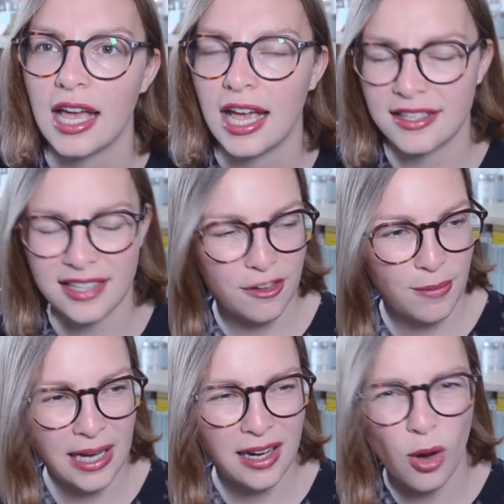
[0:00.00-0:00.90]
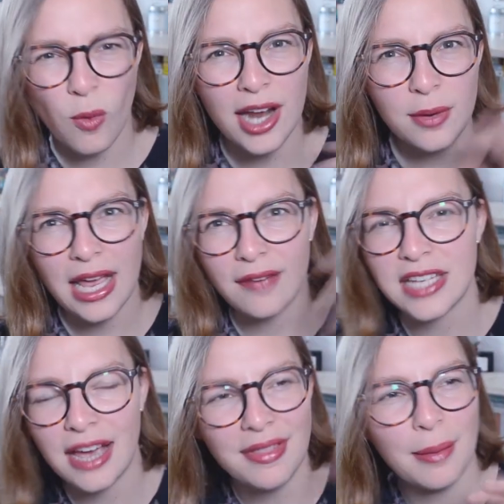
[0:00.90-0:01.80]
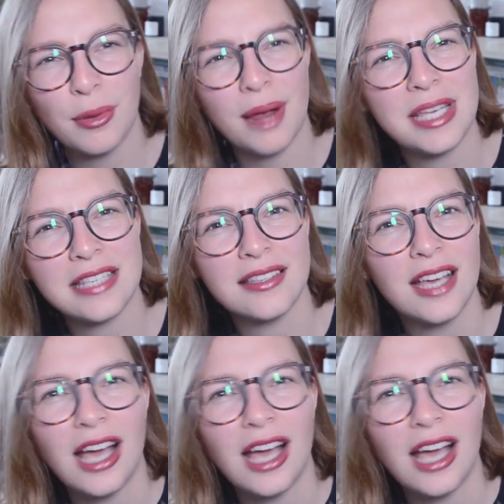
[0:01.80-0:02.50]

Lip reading: instead of being like, why do we have to have that premise?